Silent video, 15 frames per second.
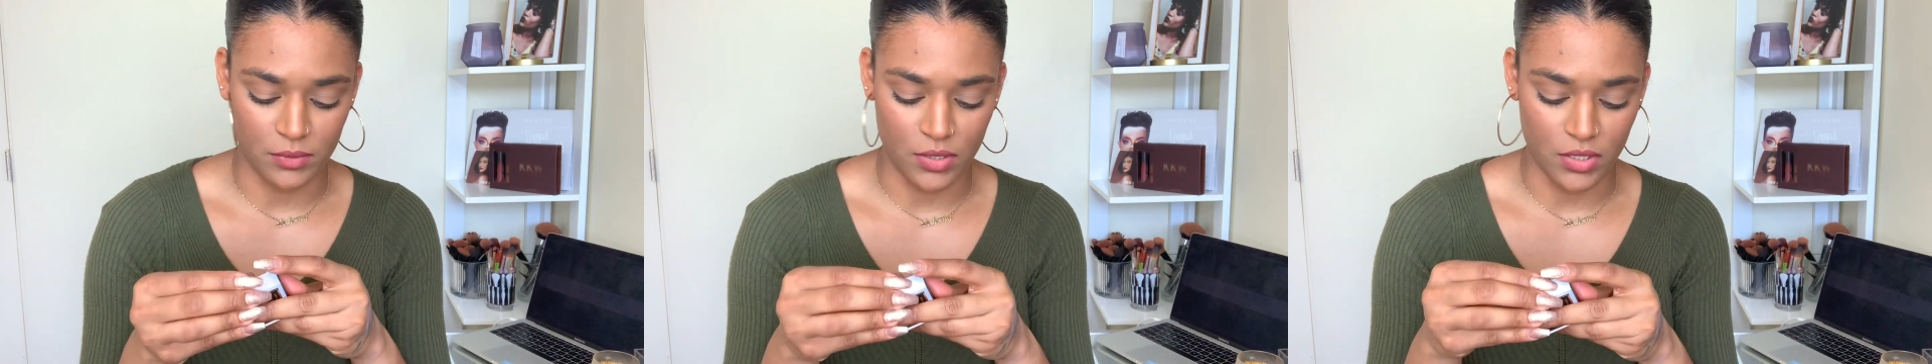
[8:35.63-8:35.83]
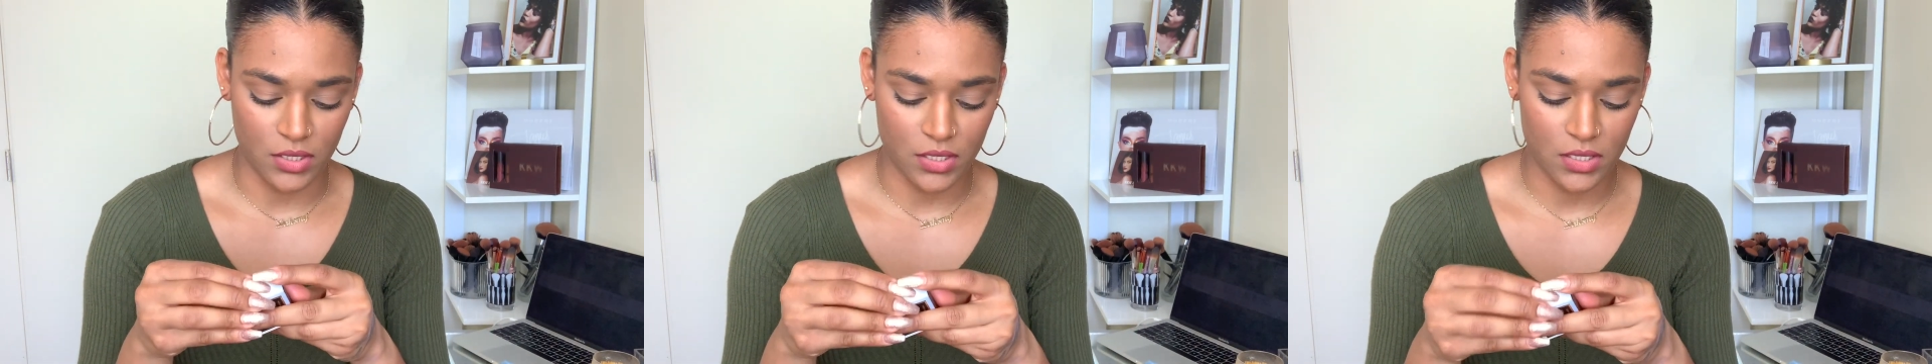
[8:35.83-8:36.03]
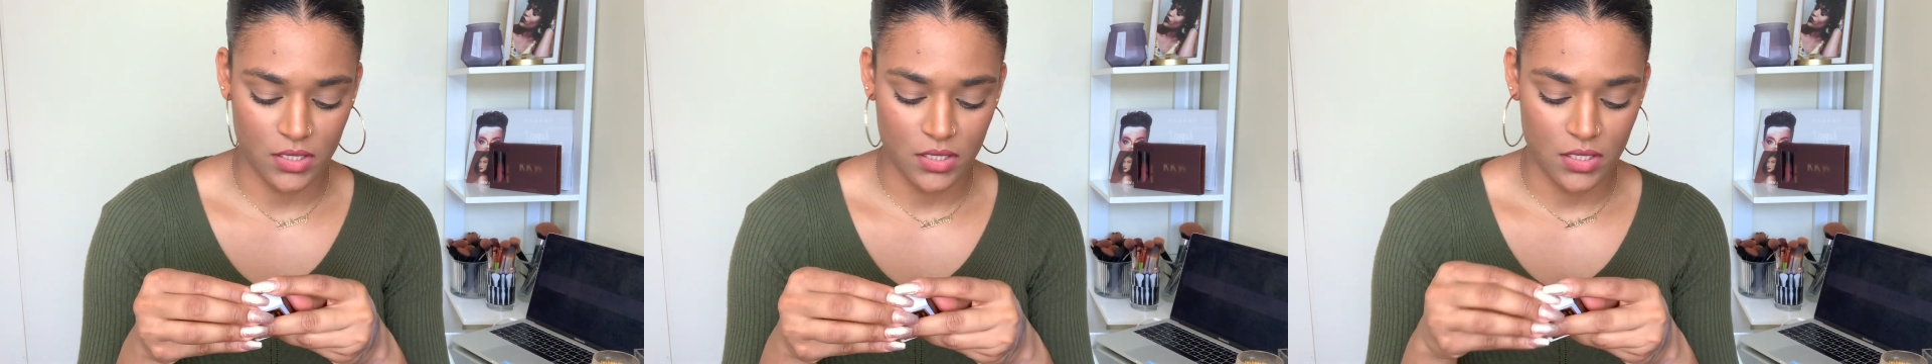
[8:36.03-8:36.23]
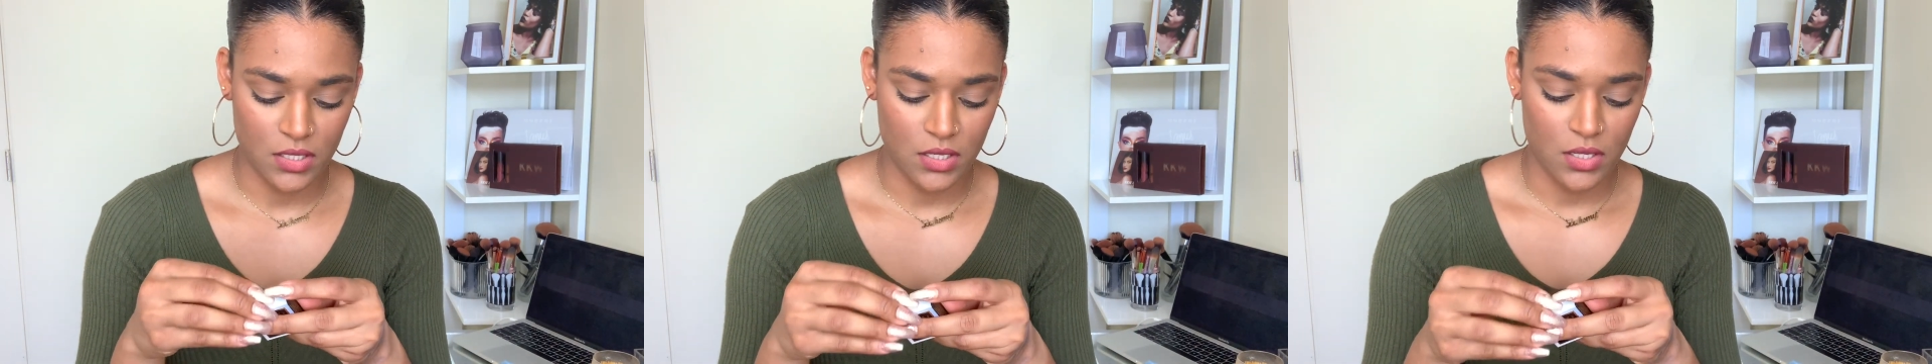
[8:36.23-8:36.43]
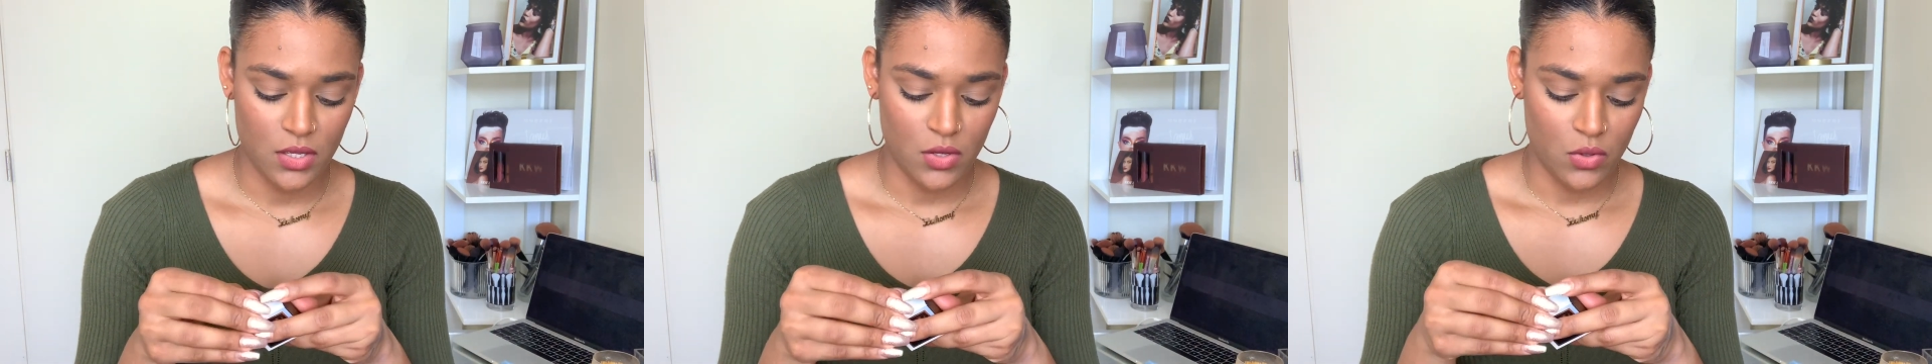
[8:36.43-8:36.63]
look
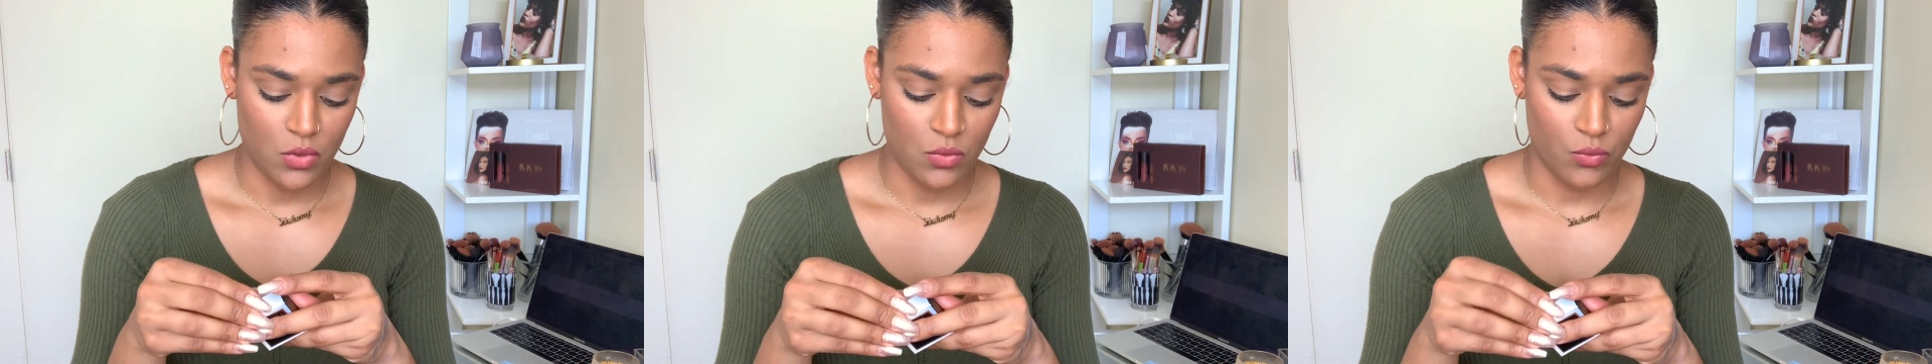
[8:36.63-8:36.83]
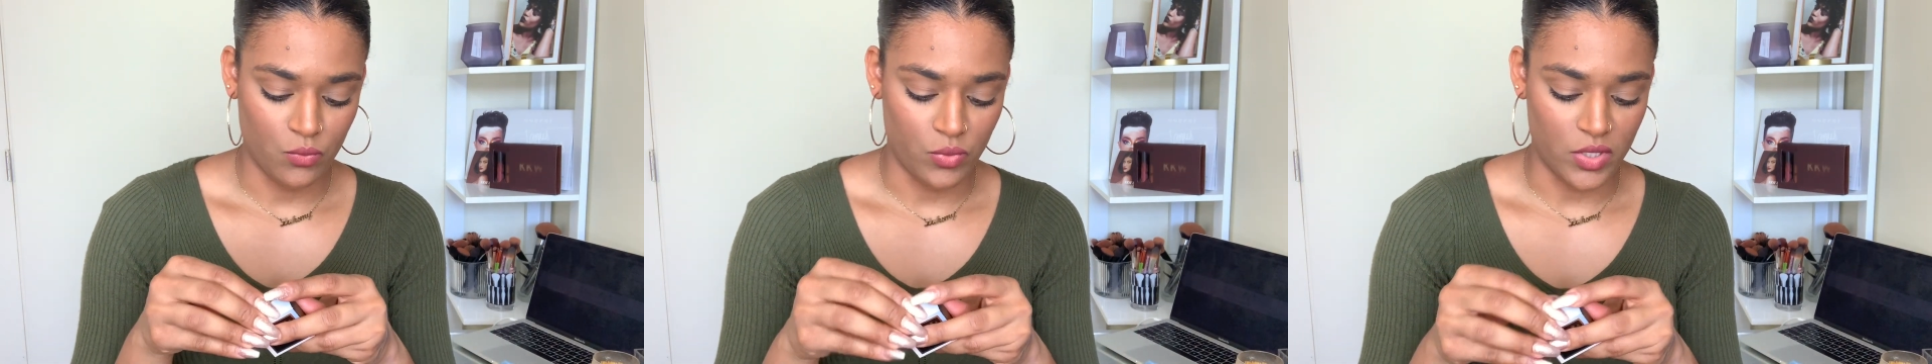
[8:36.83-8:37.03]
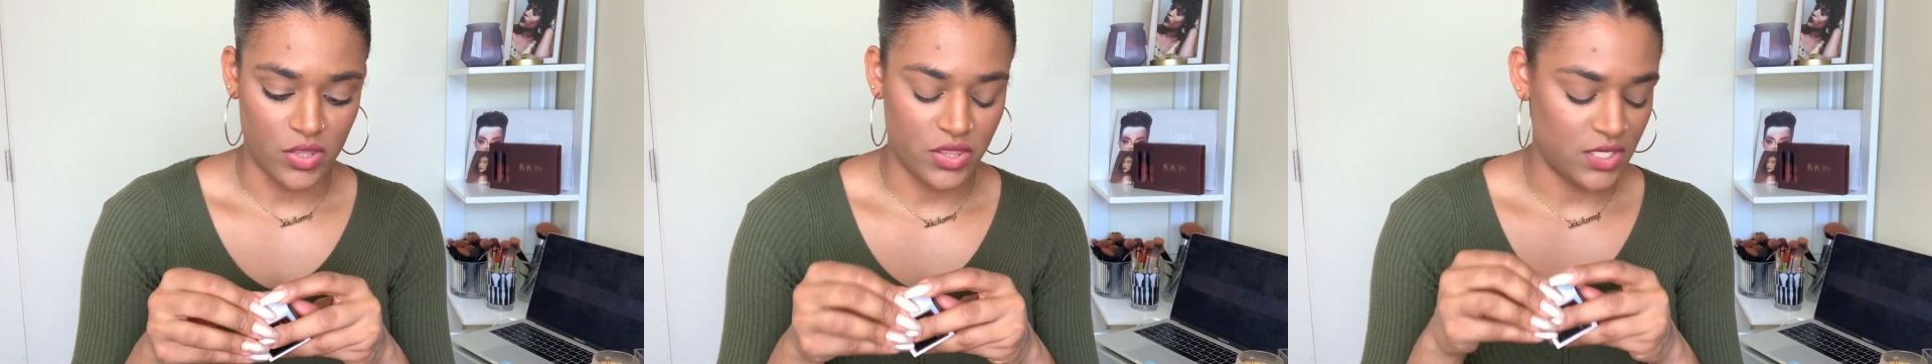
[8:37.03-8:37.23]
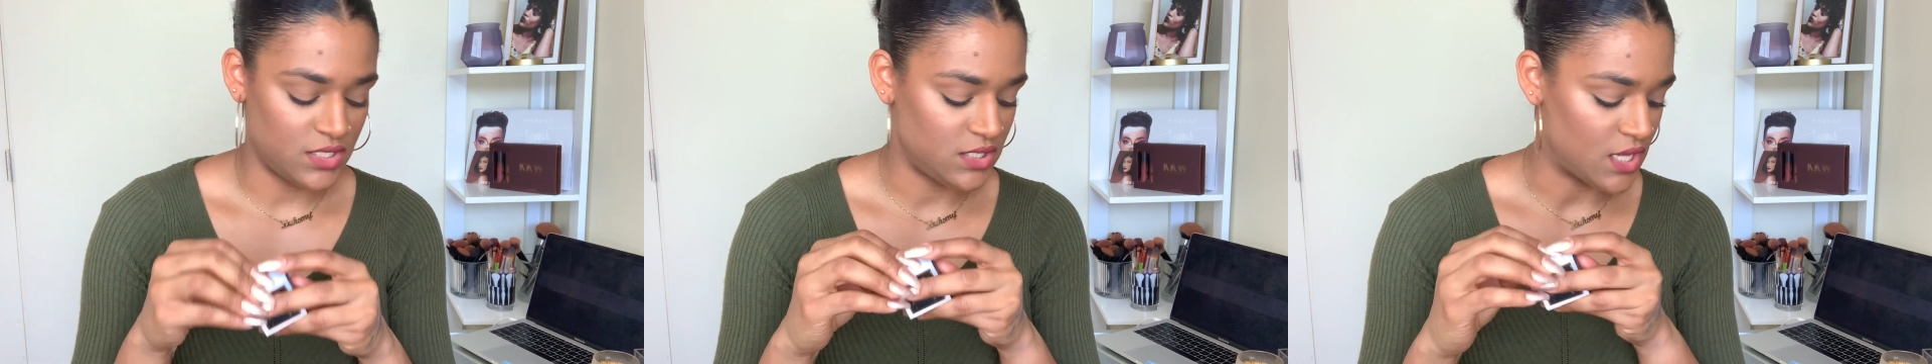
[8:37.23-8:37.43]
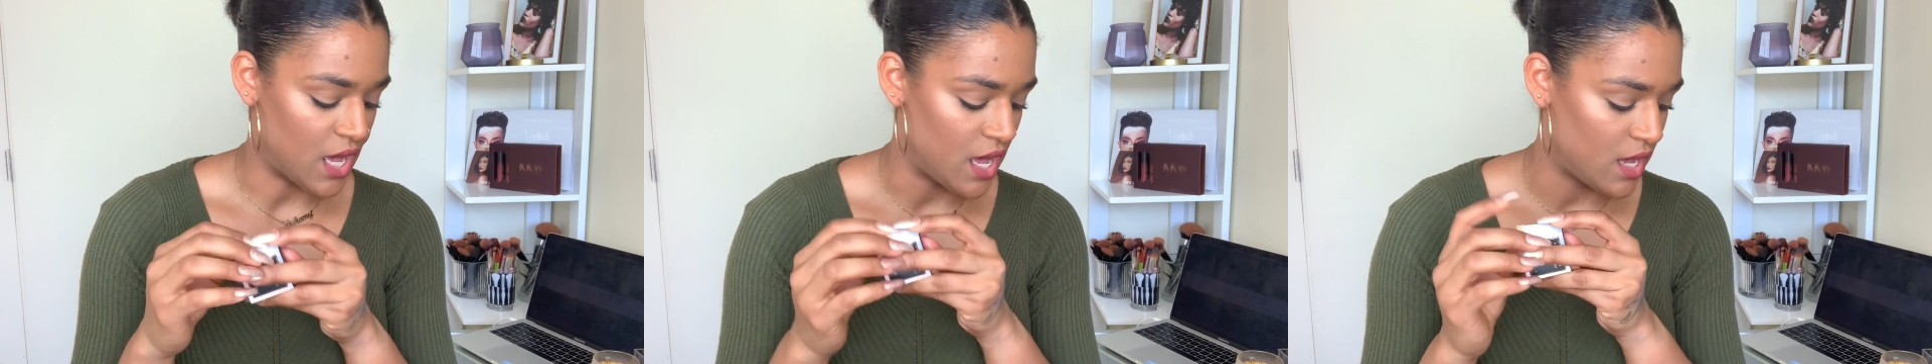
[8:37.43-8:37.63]
with
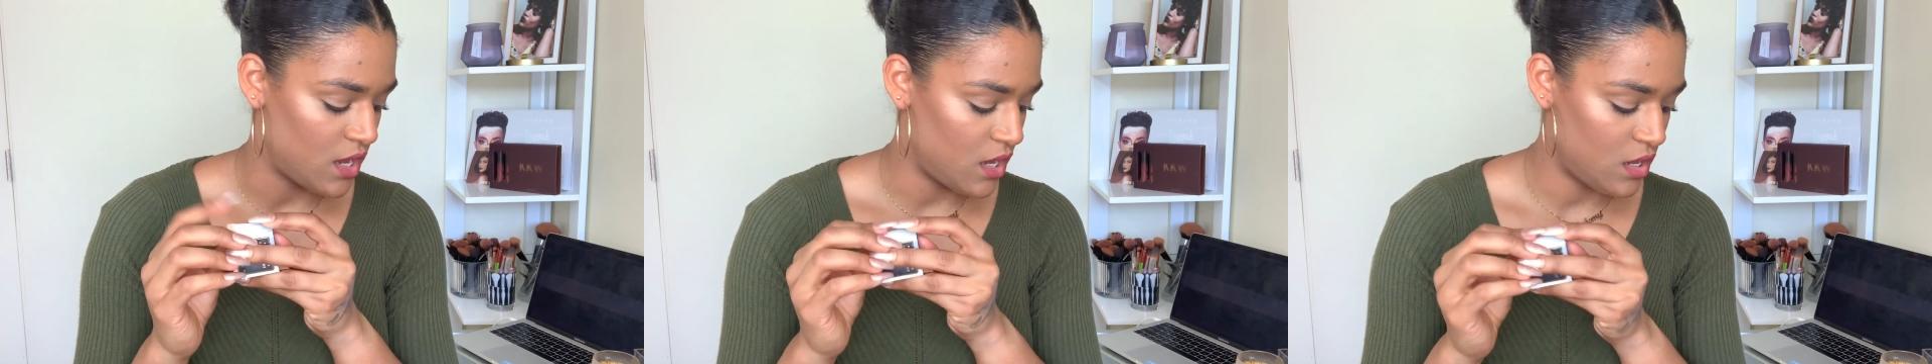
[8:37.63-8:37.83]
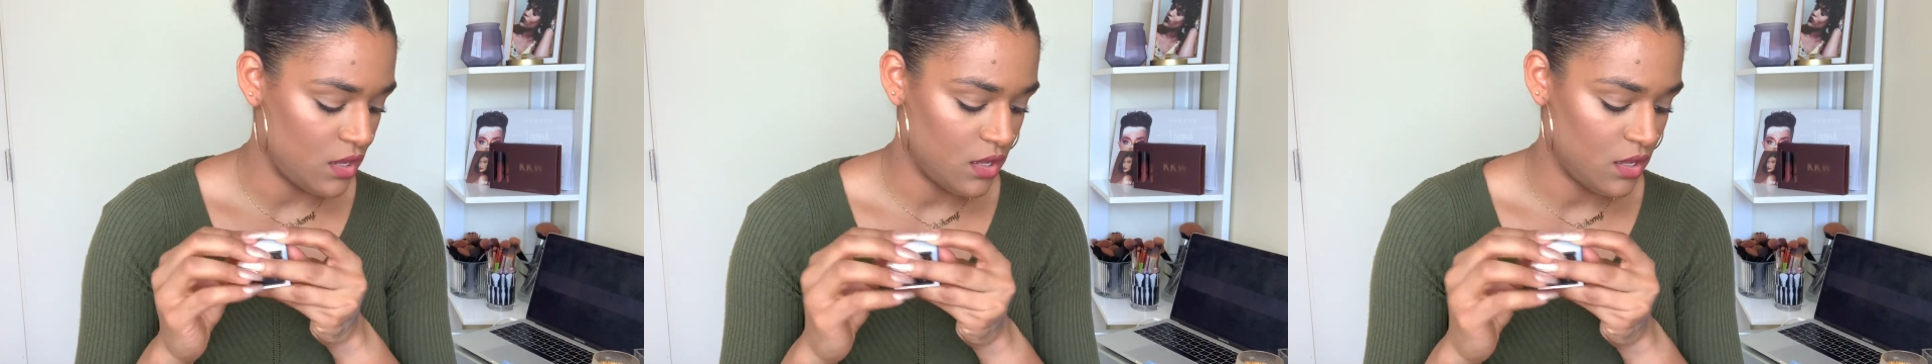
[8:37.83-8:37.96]
this guy.